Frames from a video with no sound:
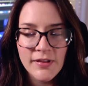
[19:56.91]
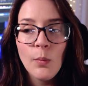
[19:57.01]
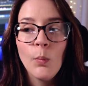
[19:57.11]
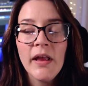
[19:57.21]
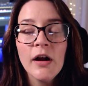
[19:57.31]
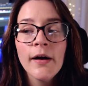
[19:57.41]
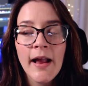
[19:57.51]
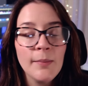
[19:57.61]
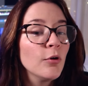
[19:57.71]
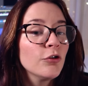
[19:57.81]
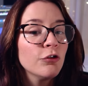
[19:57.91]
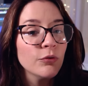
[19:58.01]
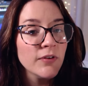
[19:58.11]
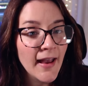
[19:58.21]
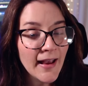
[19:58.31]
that we are able to
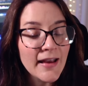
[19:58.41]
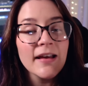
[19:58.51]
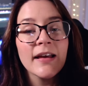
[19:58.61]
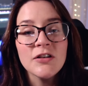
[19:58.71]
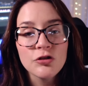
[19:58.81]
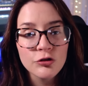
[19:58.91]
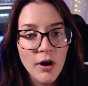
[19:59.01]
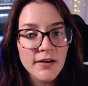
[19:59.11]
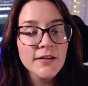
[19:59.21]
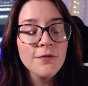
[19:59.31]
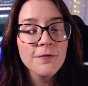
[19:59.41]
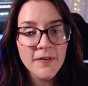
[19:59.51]
take constructive